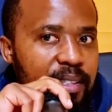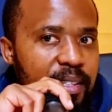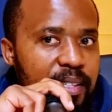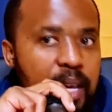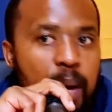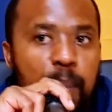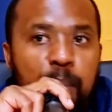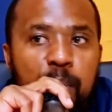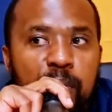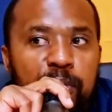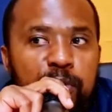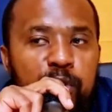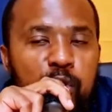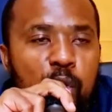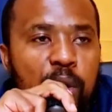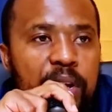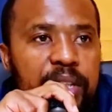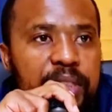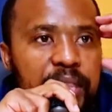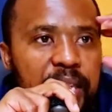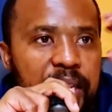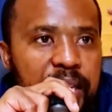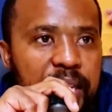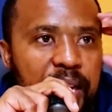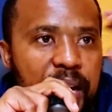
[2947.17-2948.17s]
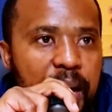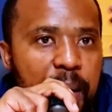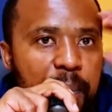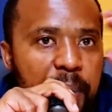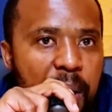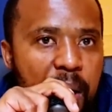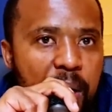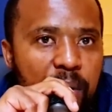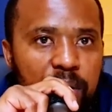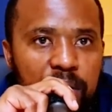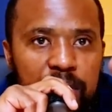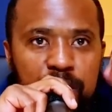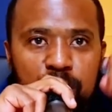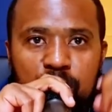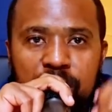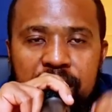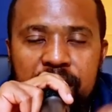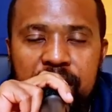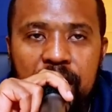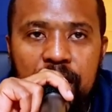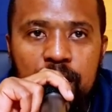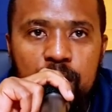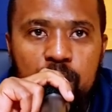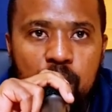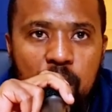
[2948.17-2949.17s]
Some of you are thinking about it to
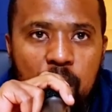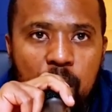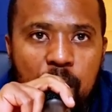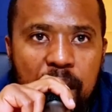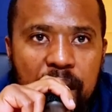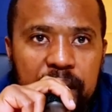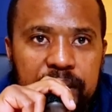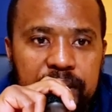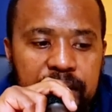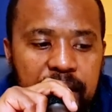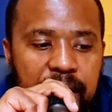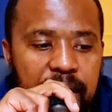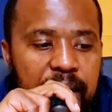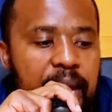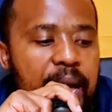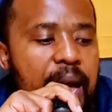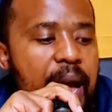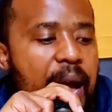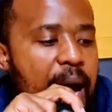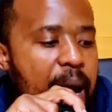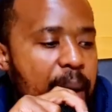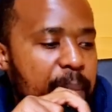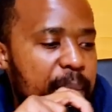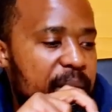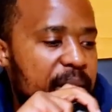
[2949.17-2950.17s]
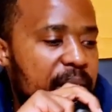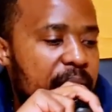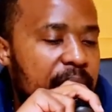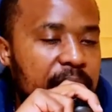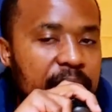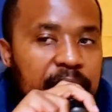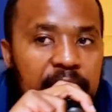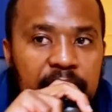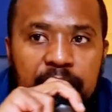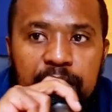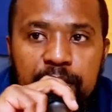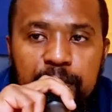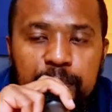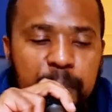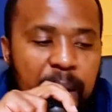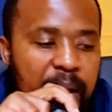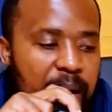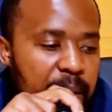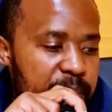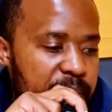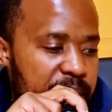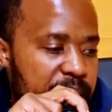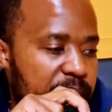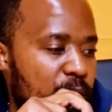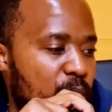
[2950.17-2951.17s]
say, you know what, I'm going to leave,
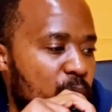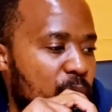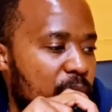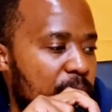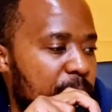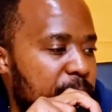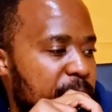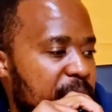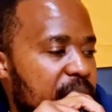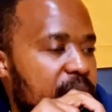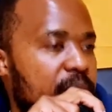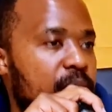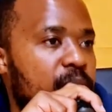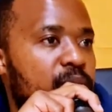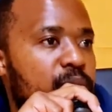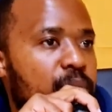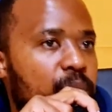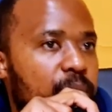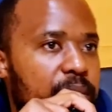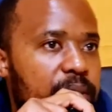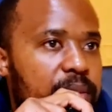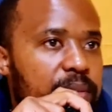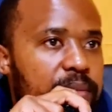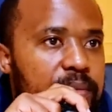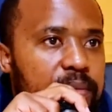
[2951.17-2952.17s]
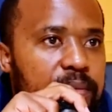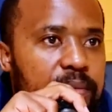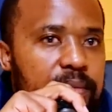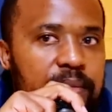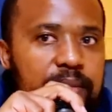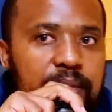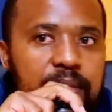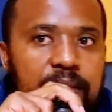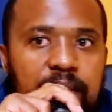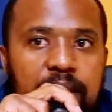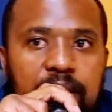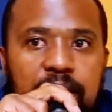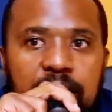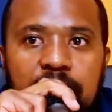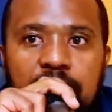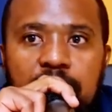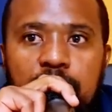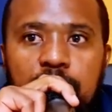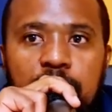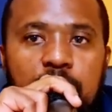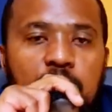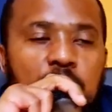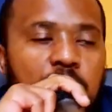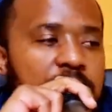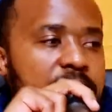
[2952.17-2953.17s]
but I'm still going to be in the truth.
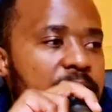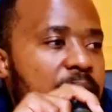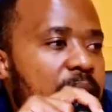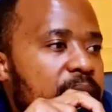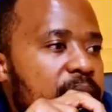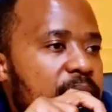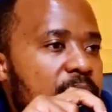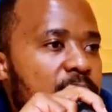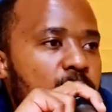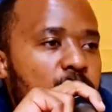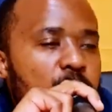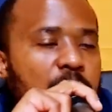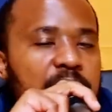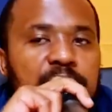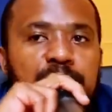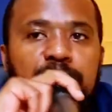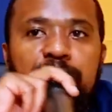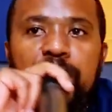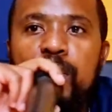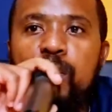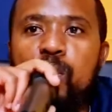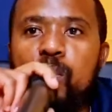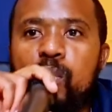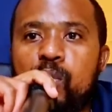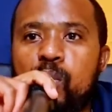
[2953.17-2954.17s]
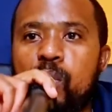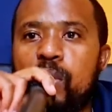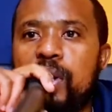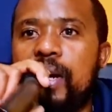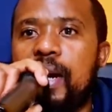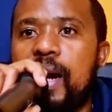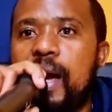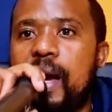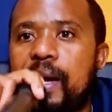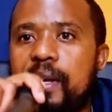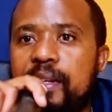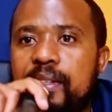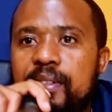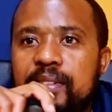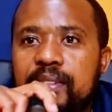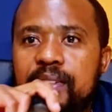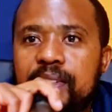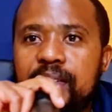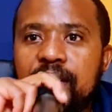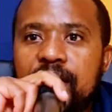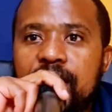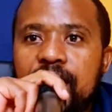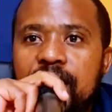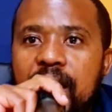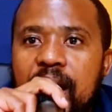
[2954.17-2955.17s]
Because I just watch videos online.
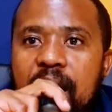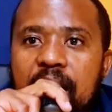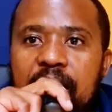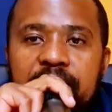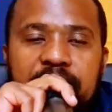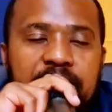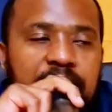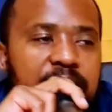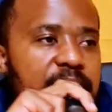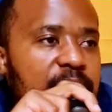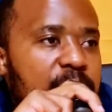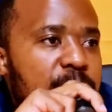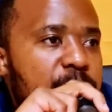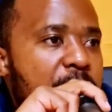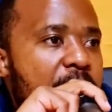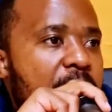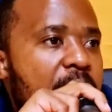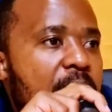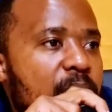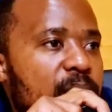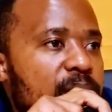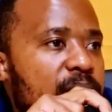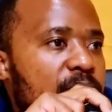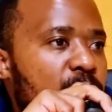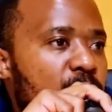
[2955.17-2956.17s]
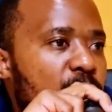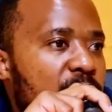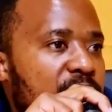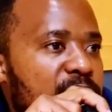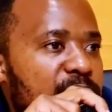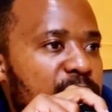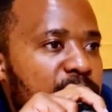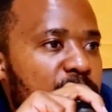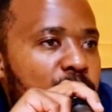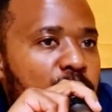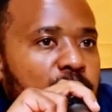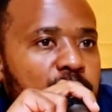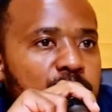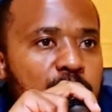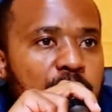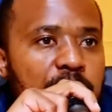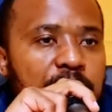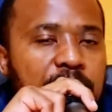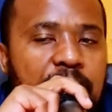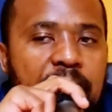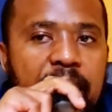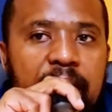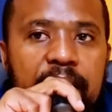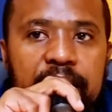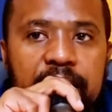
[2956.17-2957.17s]
I'll sit in my house and watch videos
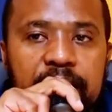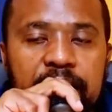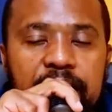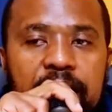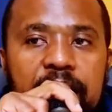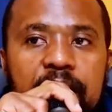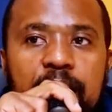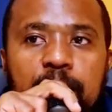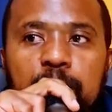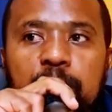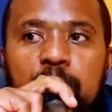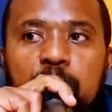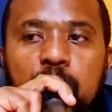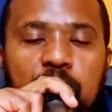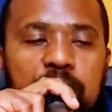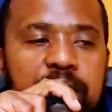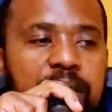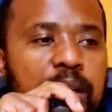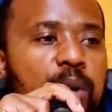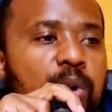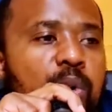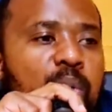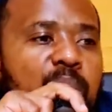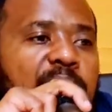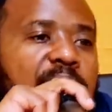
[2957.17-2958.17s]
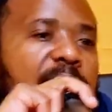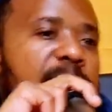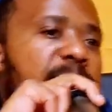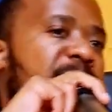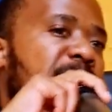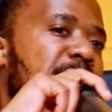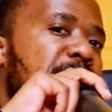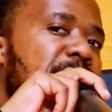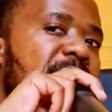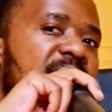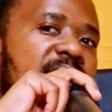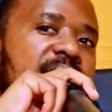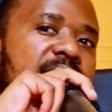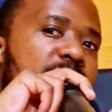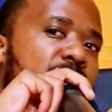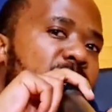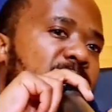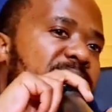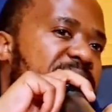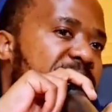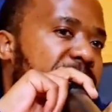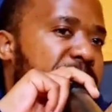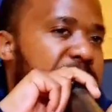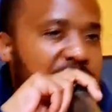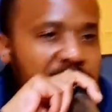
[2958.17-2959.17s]
online because I don't want to be mixing
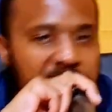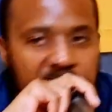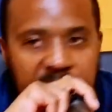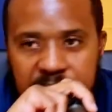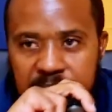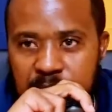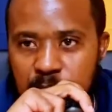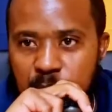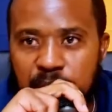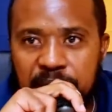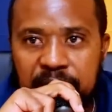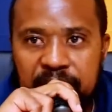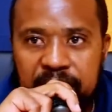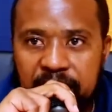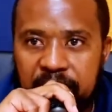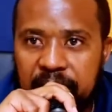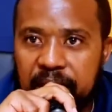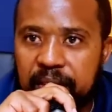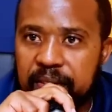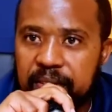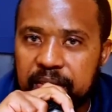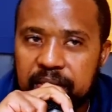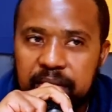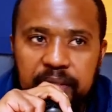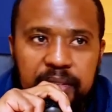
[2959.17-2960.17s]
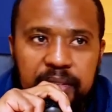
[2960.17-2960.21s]
with them niggas over there.